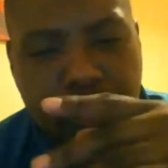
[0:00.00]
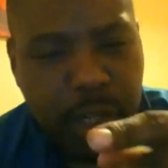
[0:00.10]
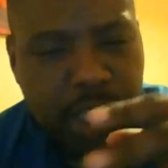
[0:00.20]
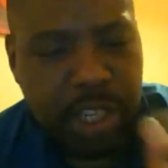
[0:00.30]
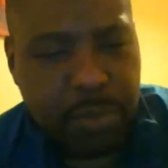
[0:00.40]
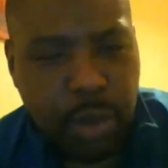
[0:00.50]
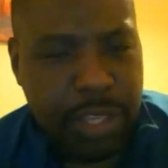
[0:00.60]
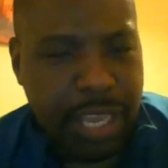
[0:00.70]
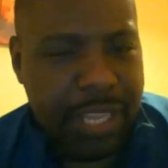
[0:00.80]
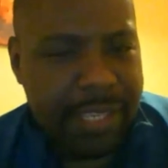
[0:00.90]
Watch him
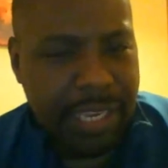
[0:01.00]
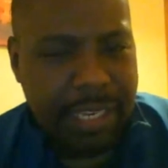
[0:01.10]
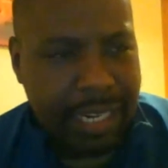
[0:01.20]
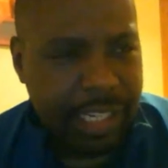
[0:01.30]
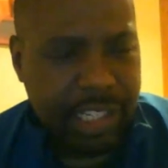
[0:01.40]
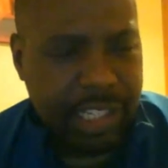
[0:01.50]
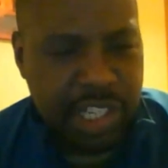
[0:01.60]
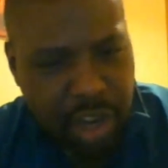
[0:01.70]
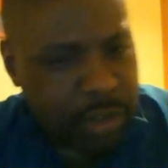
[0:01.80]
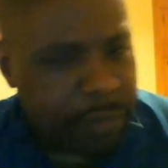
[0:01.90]
on the inside of the clinch. He
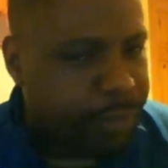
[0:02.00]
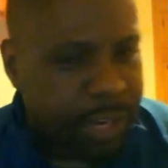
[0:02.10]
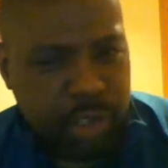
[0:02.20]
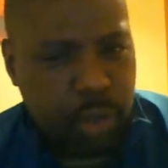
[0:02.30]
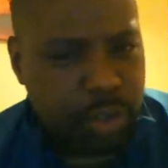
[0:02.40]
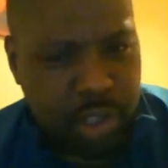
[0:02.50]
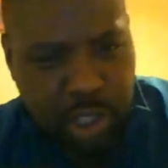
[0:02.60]
throws a funny sort of